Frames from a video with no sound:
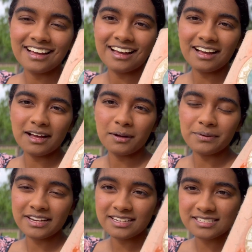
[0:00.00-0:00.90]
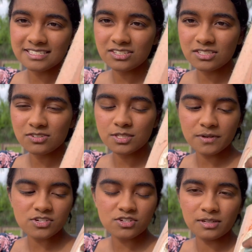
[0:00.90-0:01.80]
uh, but it is still so
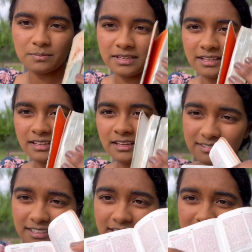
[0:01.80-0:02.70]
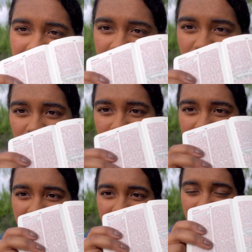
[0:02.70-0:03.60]
special to me. It is actually
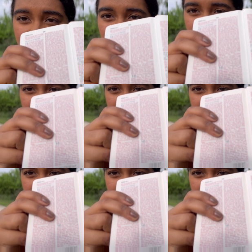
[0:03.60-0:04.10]
red leathered.